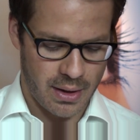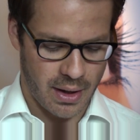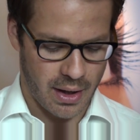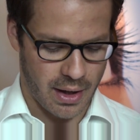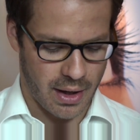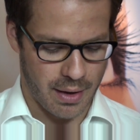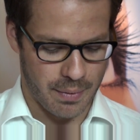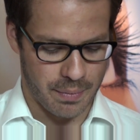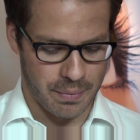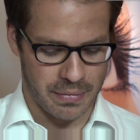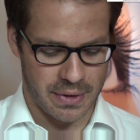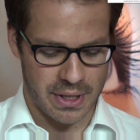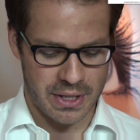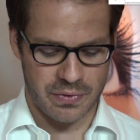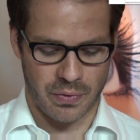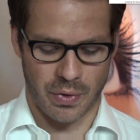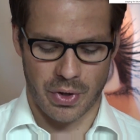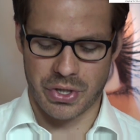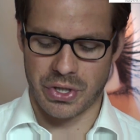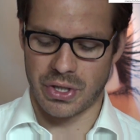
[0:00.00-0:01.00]
Um,
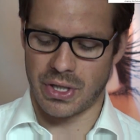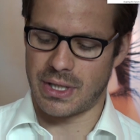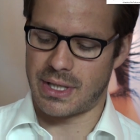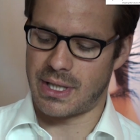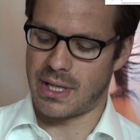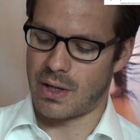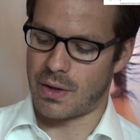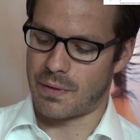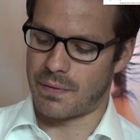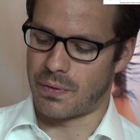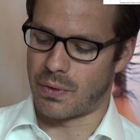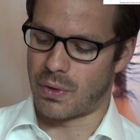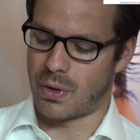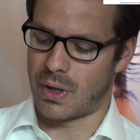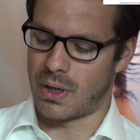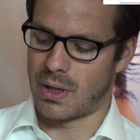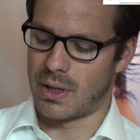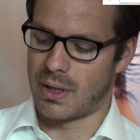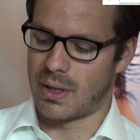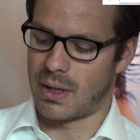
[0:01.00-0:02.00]
this version is here
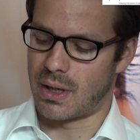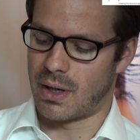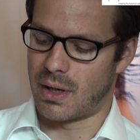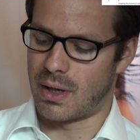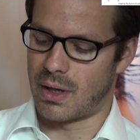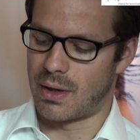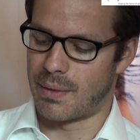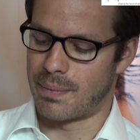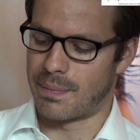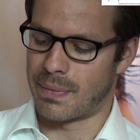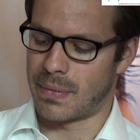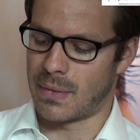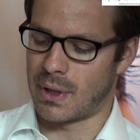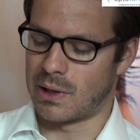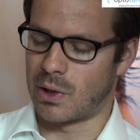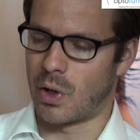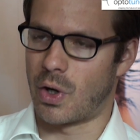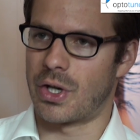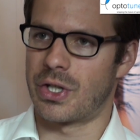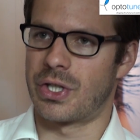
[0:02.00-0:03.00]
for um,
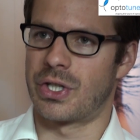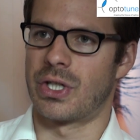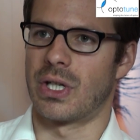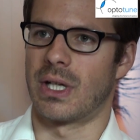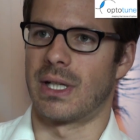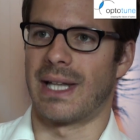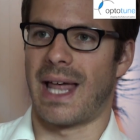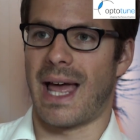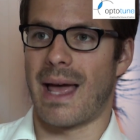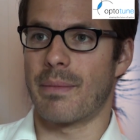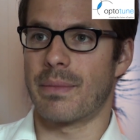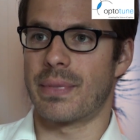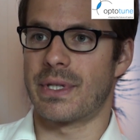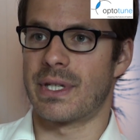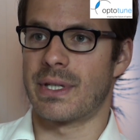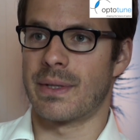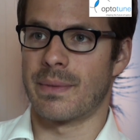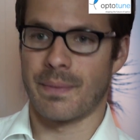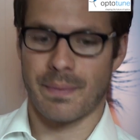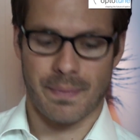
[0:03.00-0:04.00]
large
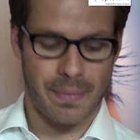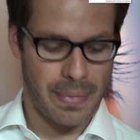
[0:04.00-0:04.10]
lamps.